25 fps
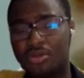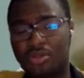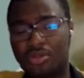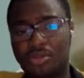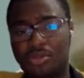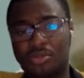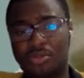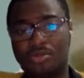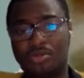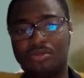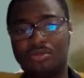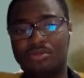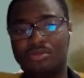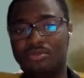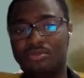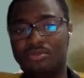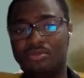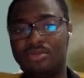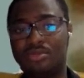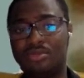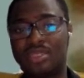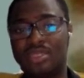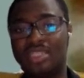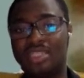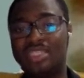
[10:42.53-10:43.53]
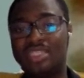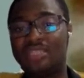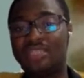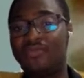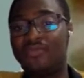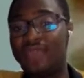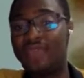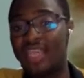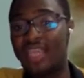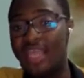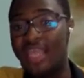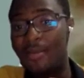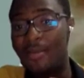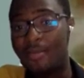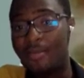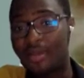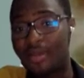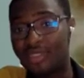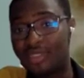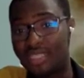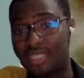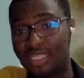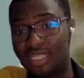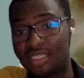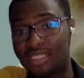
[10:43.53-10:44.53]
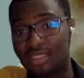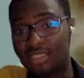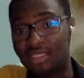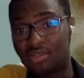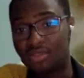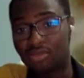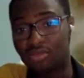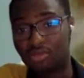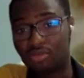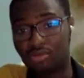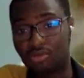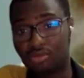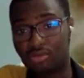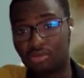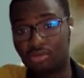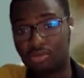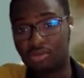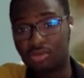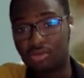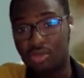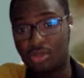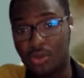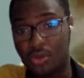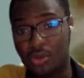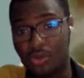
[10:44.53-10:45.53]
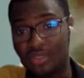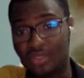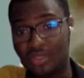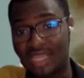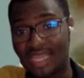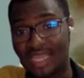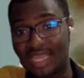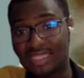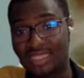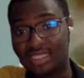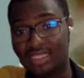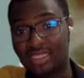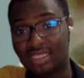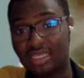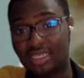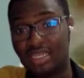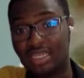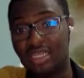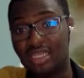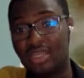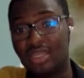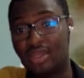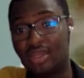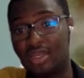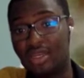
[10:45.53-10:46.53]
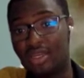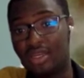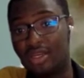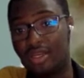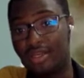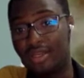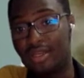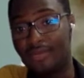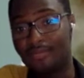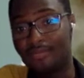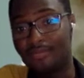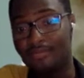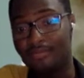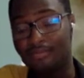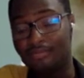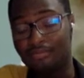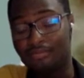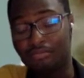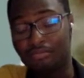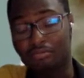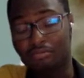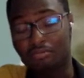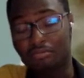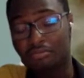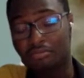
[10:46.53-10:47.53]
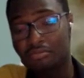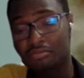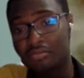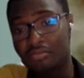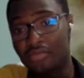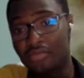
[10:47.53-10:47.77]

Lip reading: So it's very important to know that um,